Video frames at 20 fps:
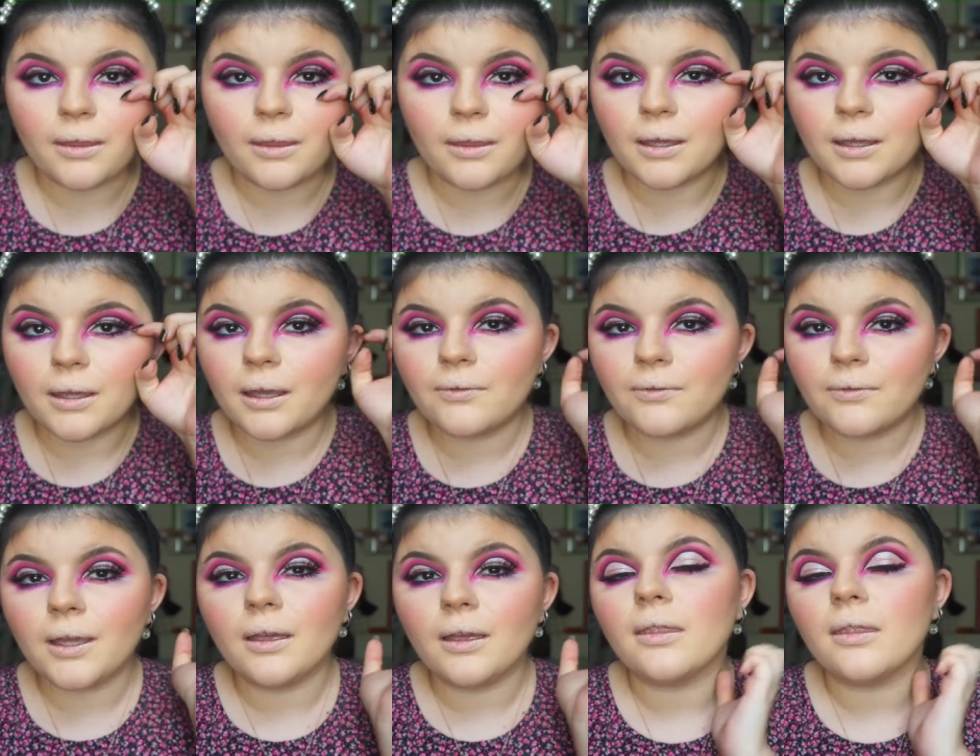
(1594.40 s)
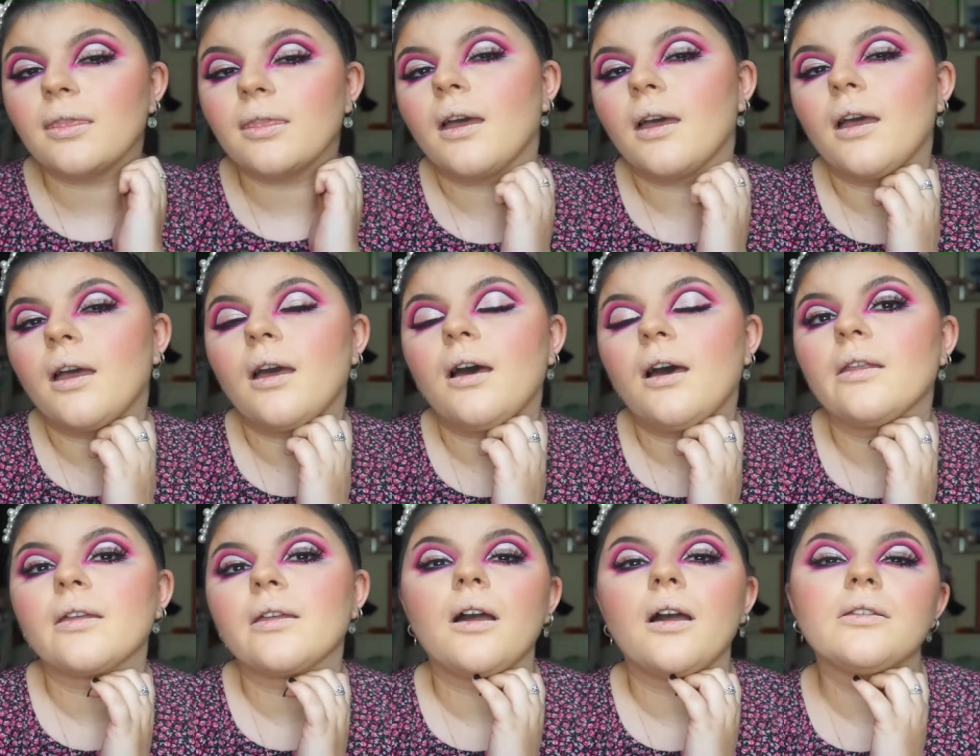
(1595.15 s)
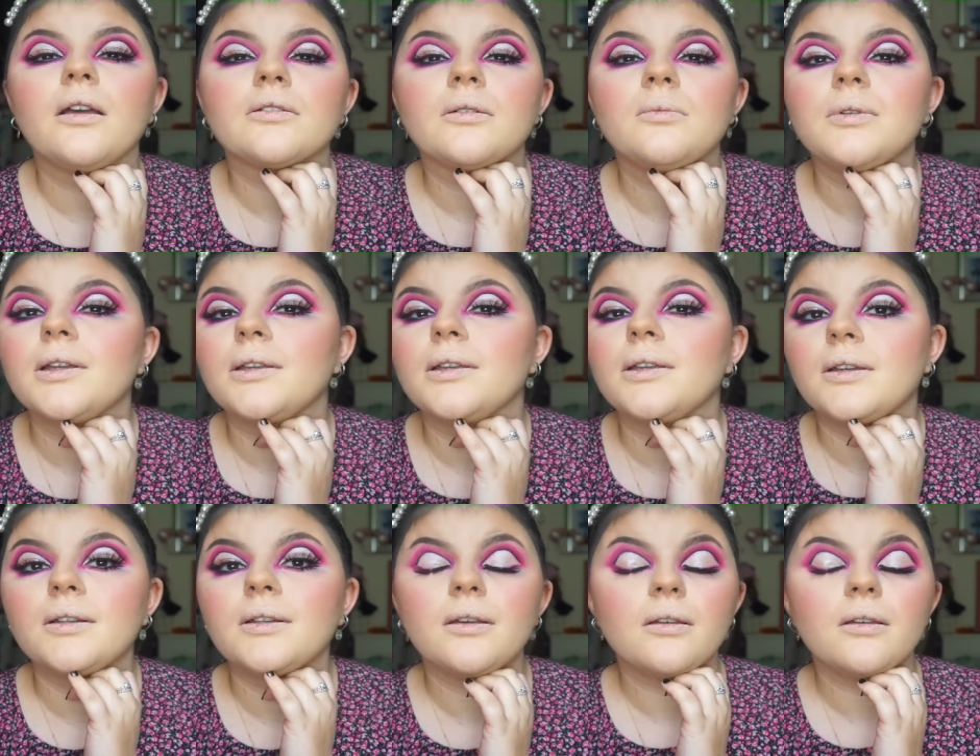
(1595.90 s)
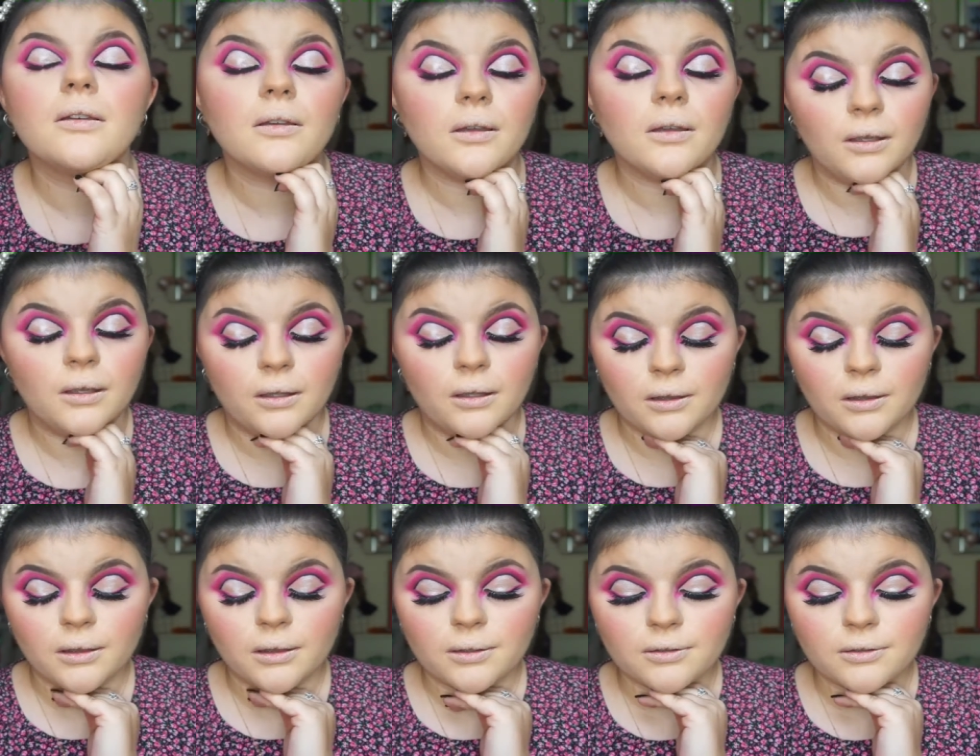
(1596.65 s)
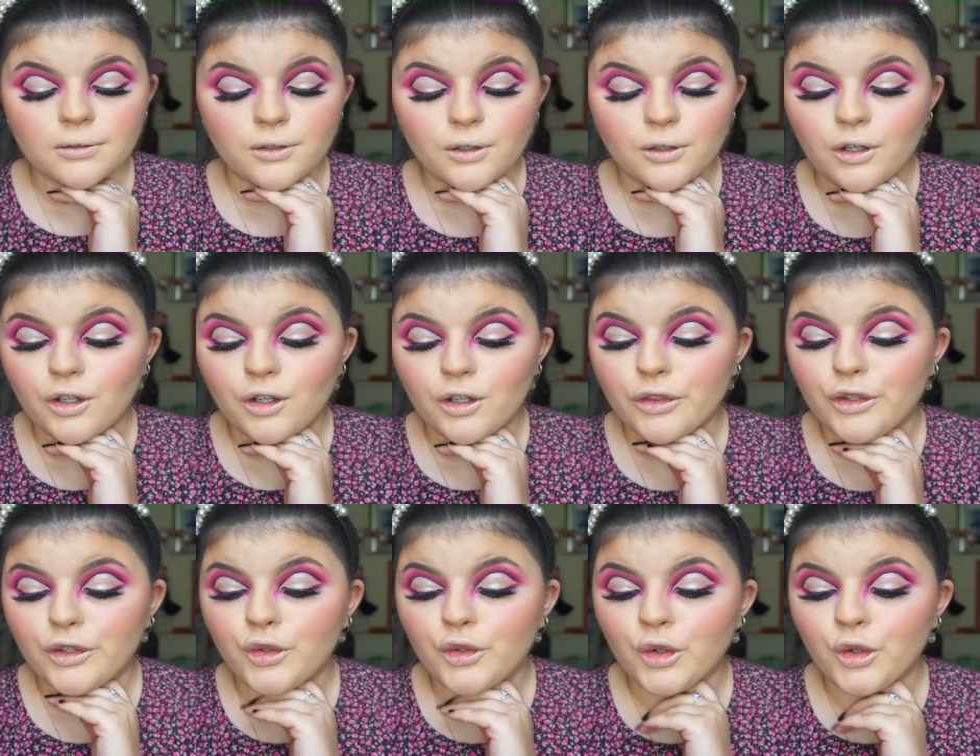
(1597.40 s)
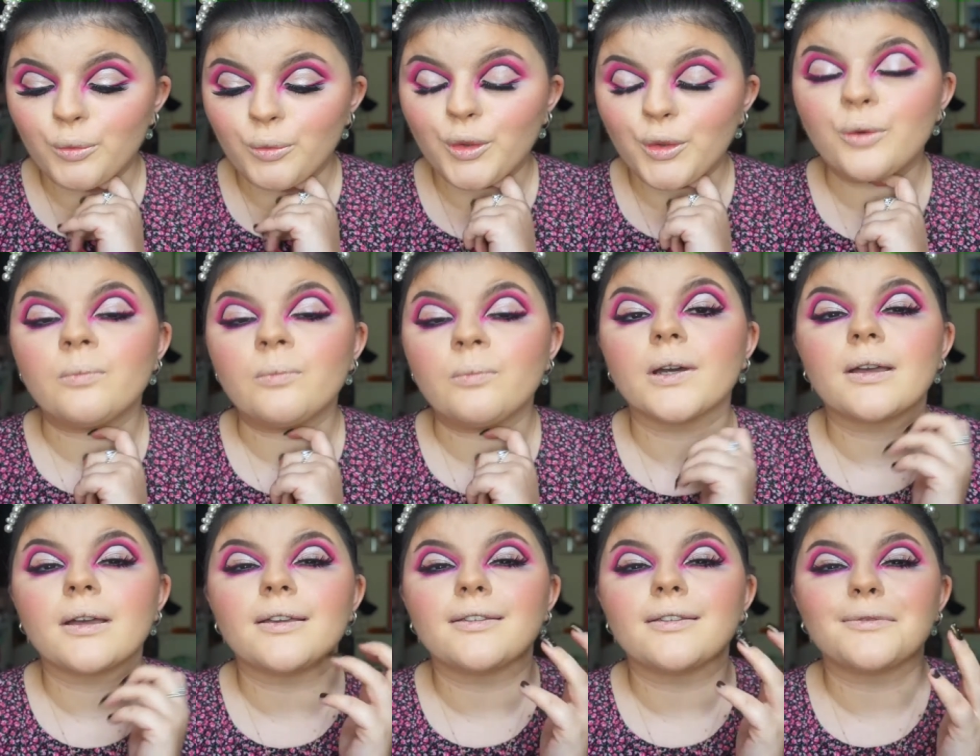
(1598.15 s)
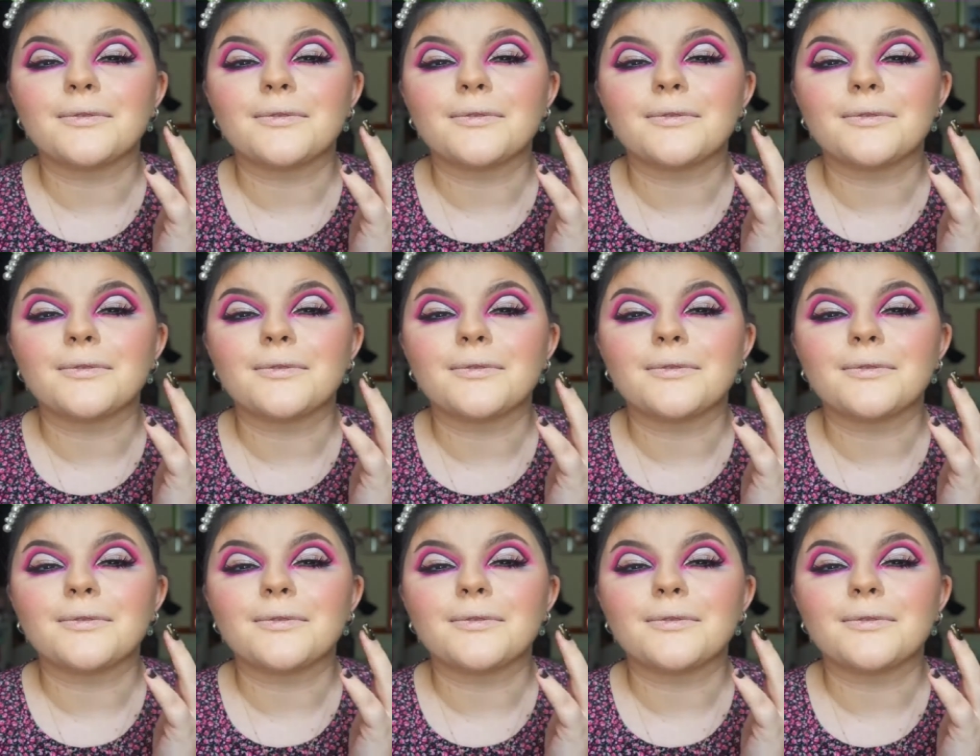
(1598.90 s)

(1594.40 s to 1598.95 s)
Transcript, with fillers: you have it, there are the eyes completed. This took longer than normal because